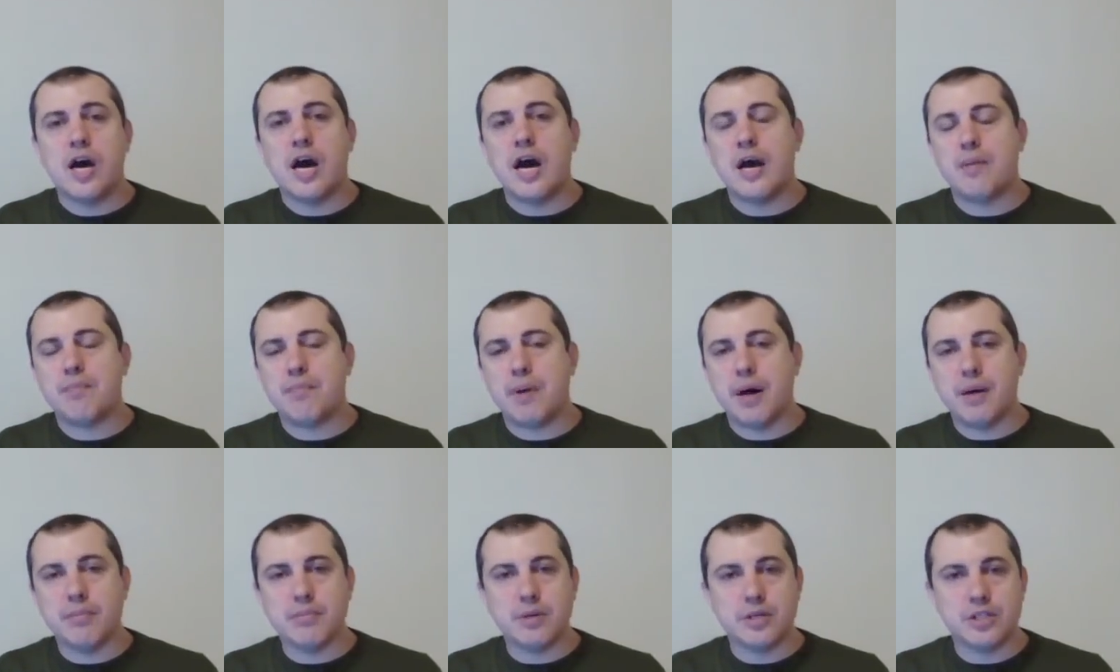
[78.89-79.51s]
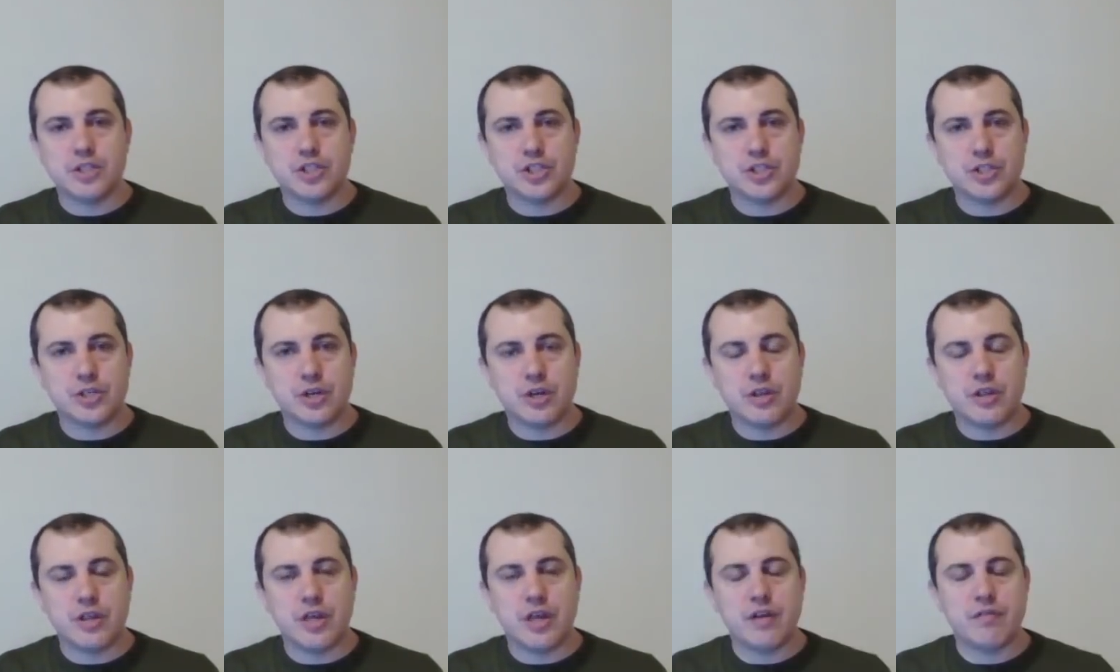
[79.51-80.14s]
I publish
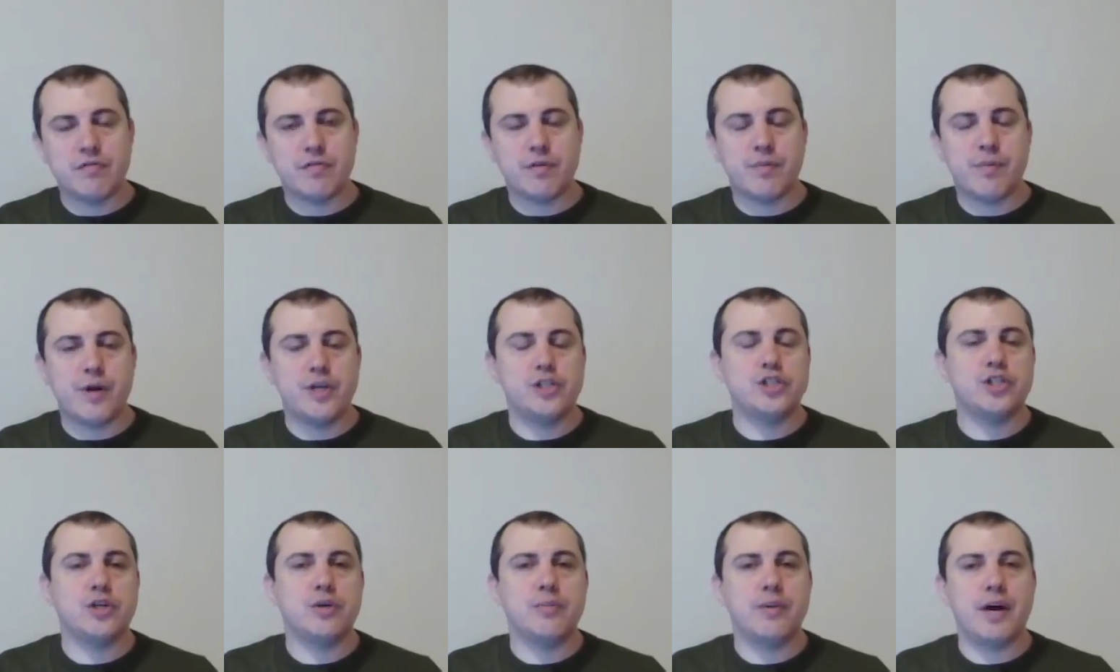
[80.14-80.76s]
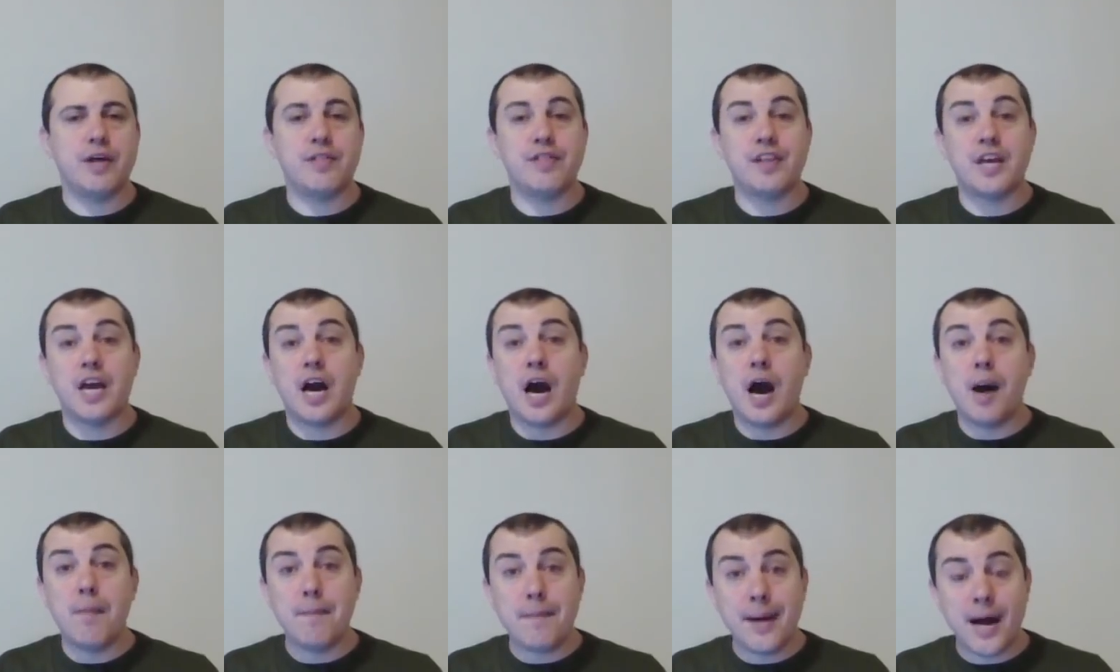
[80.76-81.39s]
the information about the
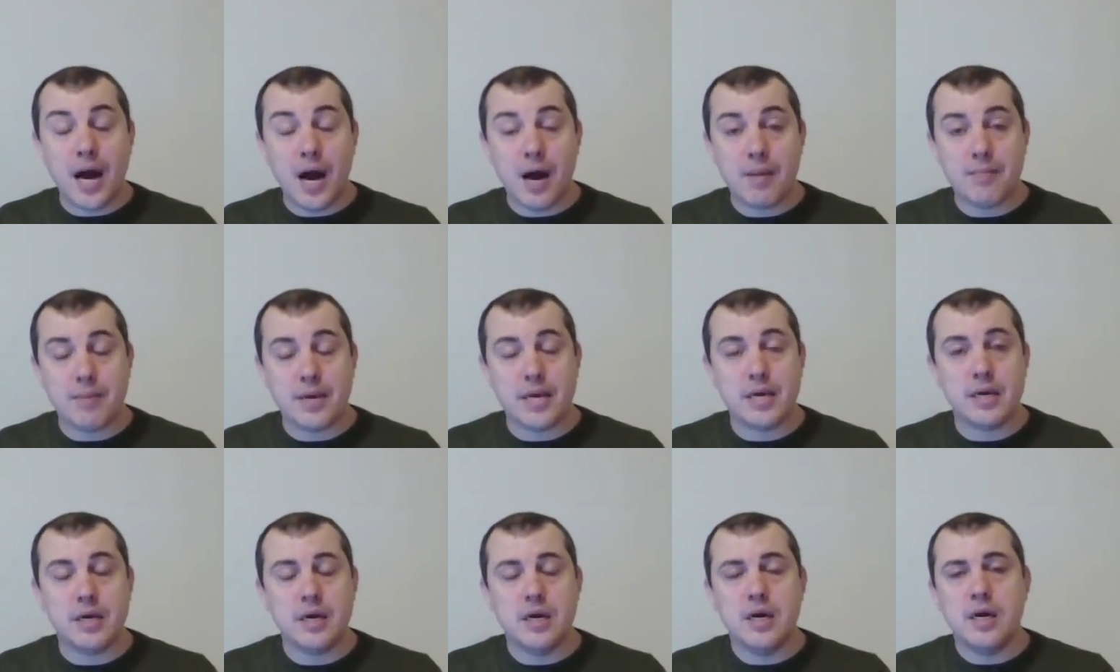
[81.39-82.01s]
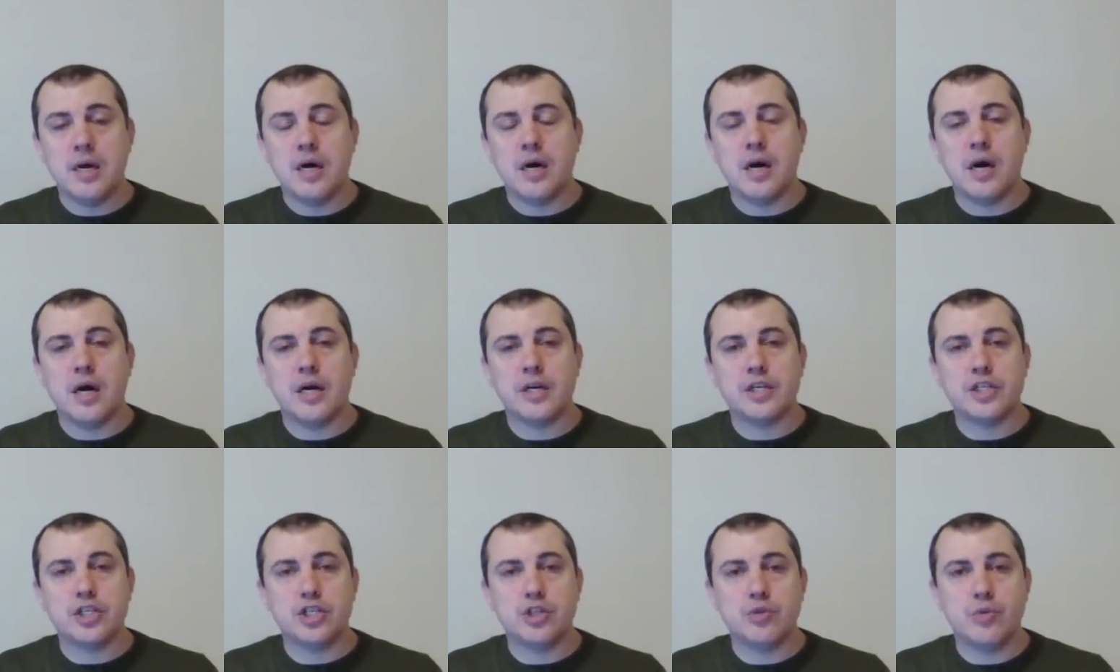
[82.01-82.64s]
upcoming uh,
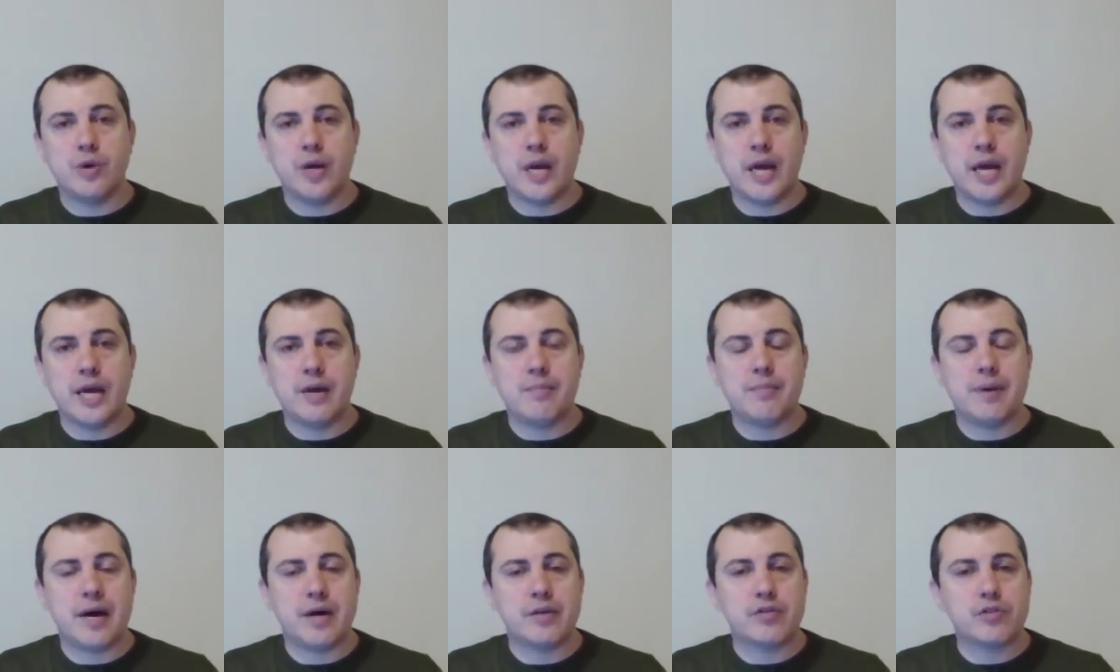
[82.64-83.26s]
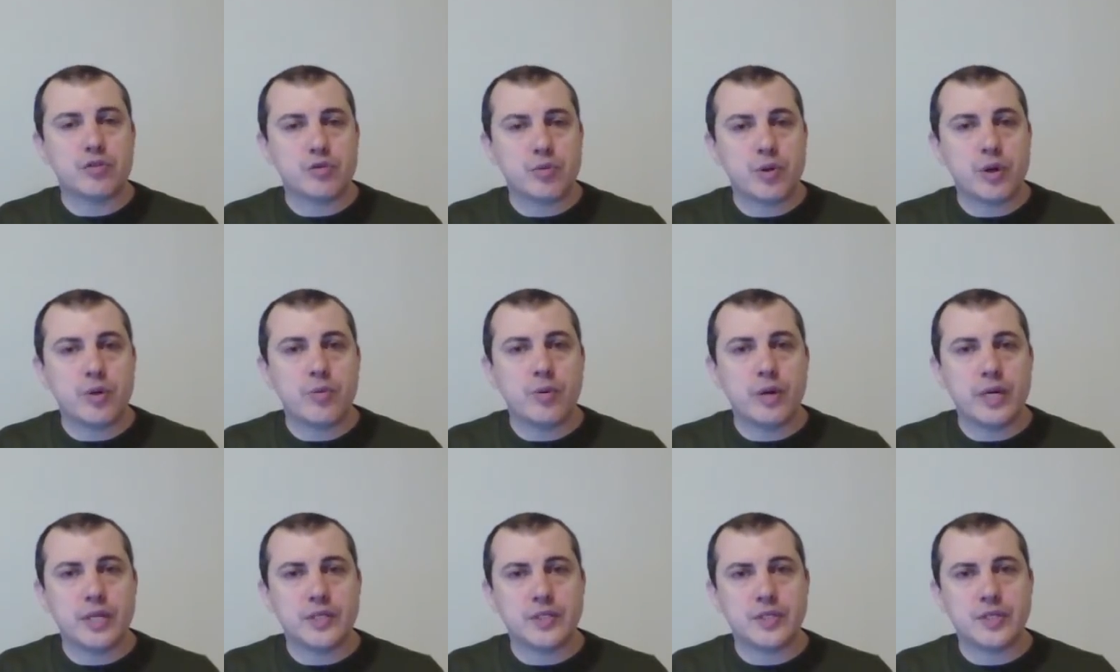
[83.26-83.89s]
Q and A about three
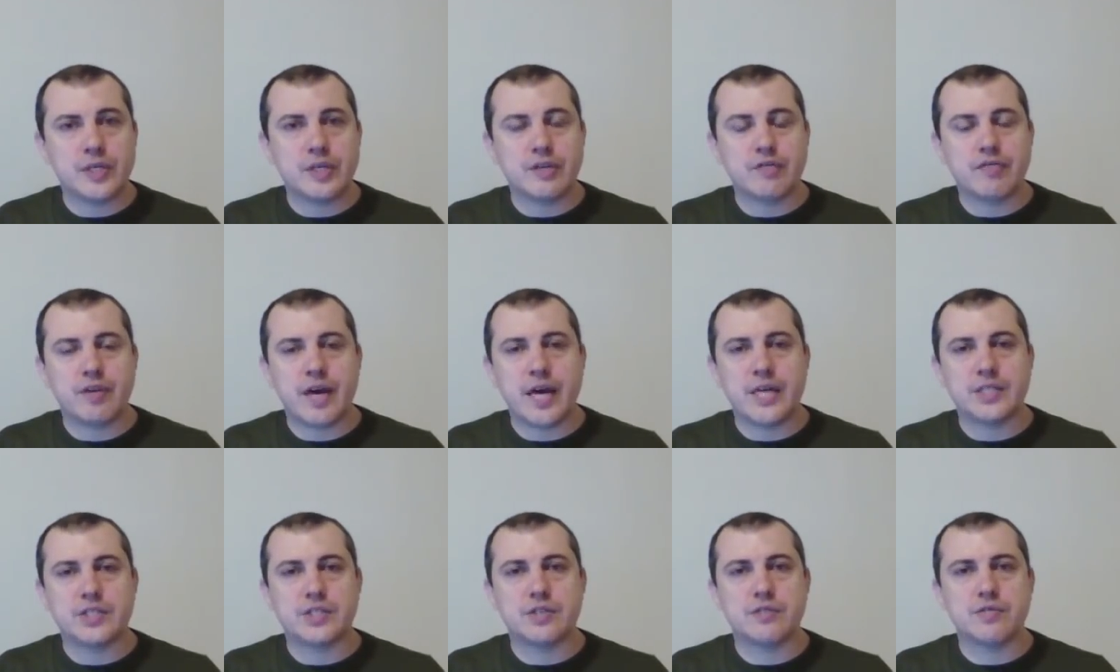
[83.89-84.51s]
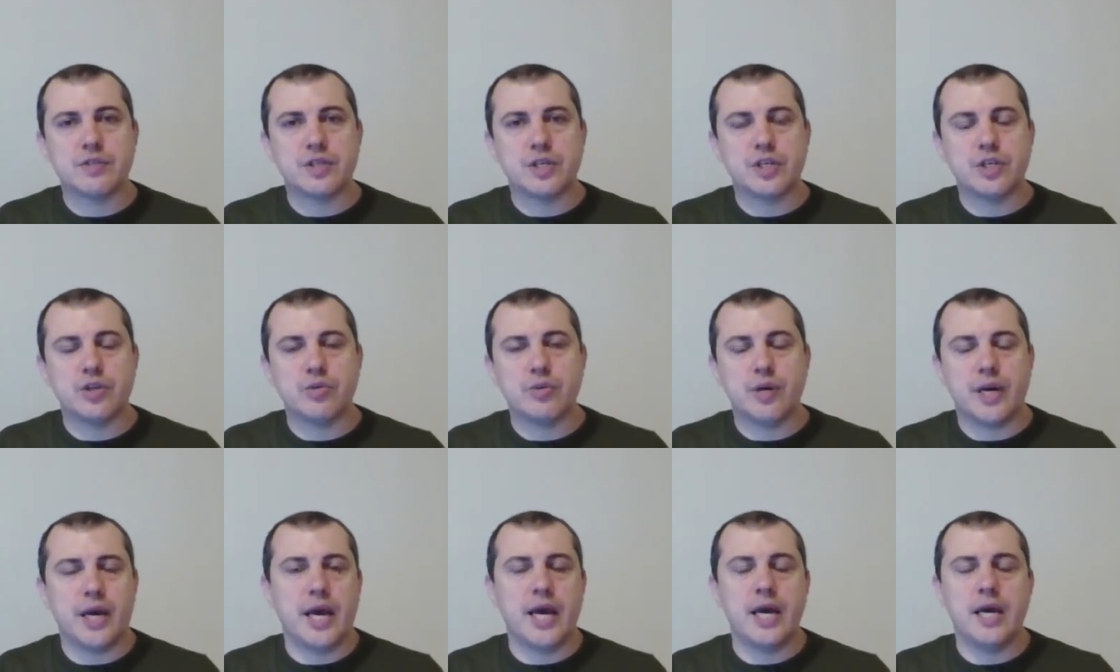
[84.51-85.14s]
weeks in advance of the
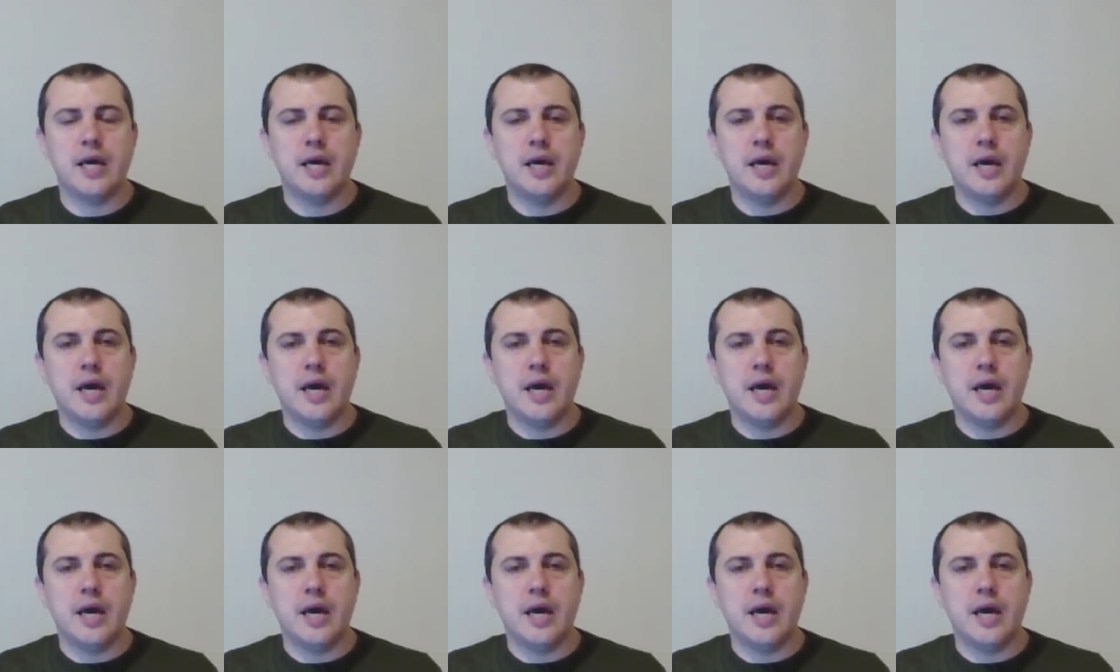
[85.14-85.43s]
Q and A,